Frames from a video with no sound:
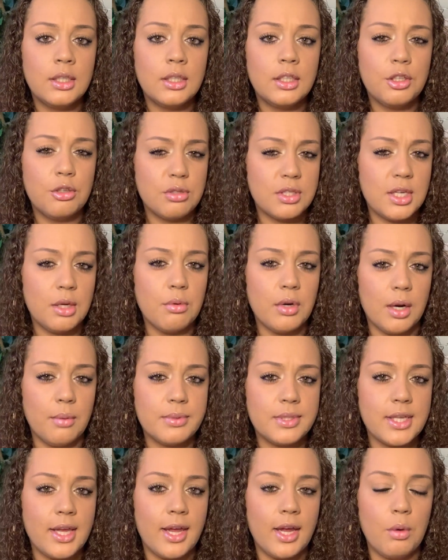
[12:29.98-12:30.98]
You see what I'm
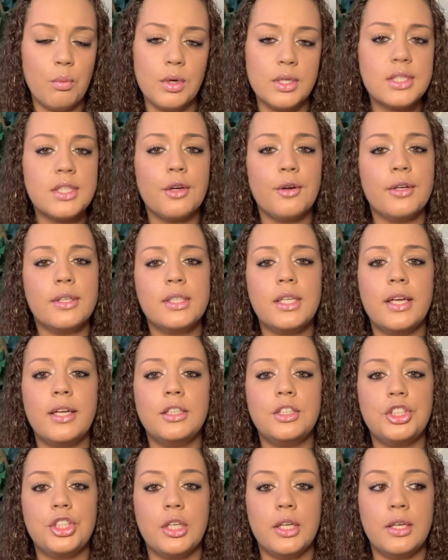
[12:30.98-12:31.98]
saying? What's their
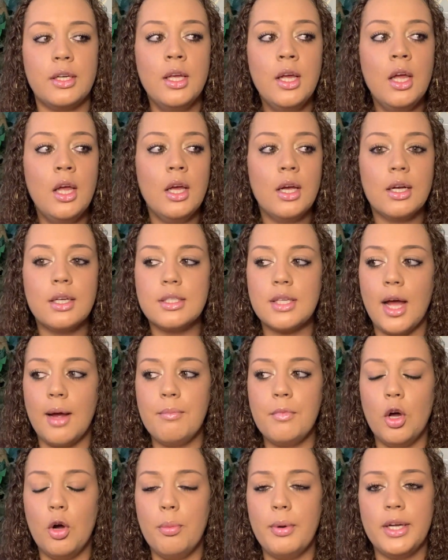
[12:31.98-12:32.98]
intention? Because I'm
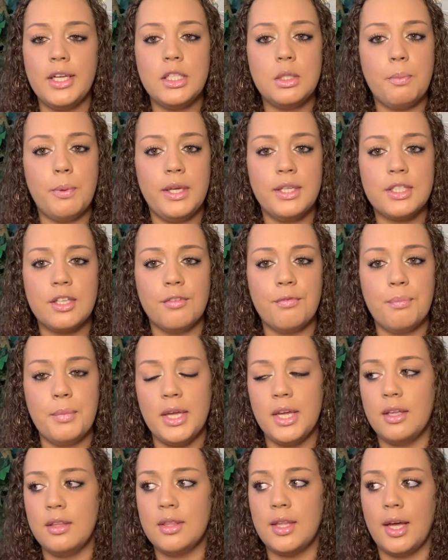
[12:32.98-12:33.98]
nobody's piece of
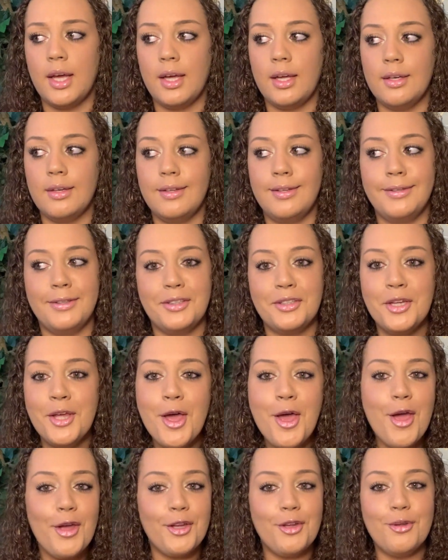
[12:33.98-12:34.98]
meat that
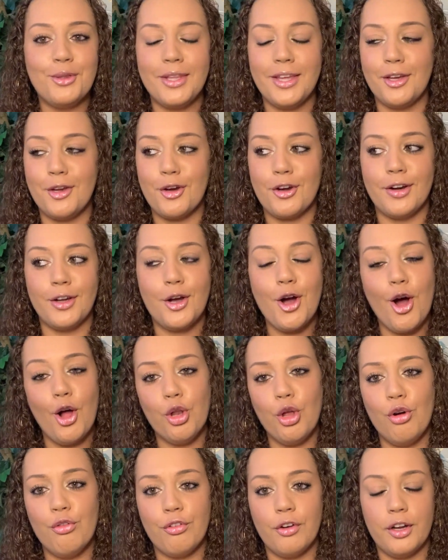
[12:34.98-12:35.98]
you think you're going to
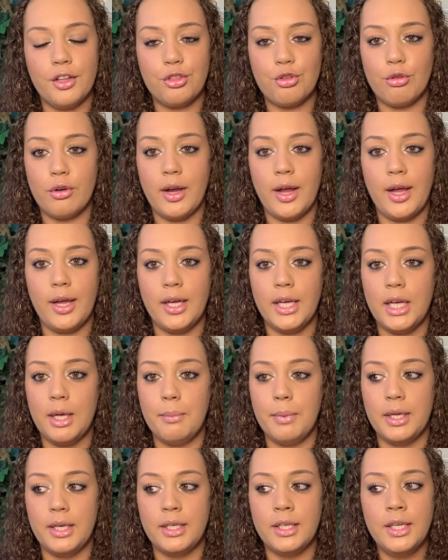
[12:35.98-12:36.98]
call over at 3
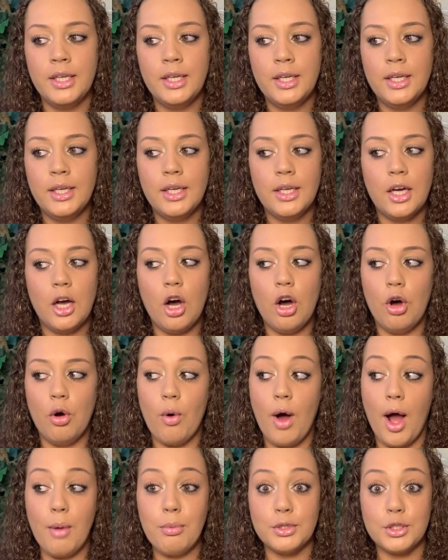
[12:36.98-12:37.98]
a.m. and, oh,
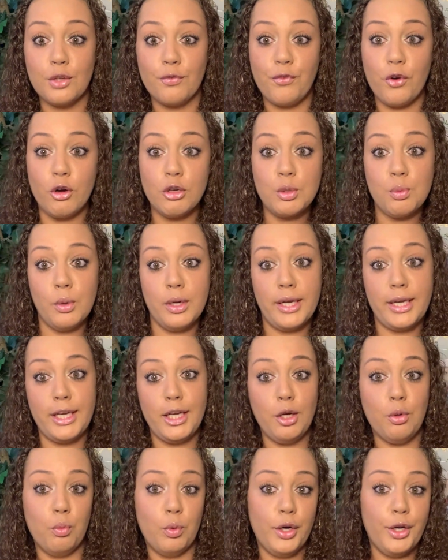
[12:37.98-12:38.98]
I was the first one to
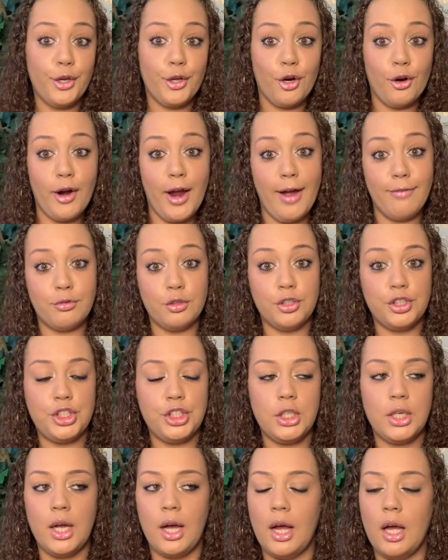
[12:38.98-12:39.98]
get with her after
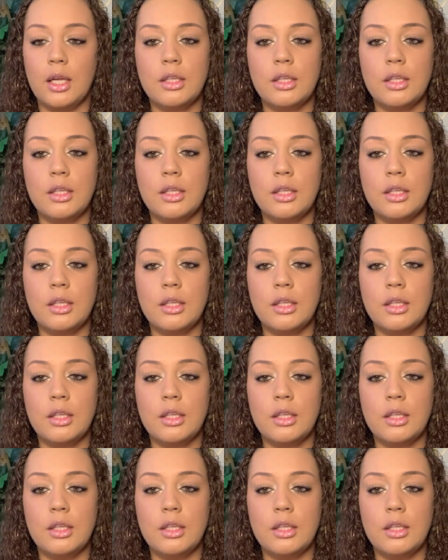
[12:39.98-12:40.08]
she...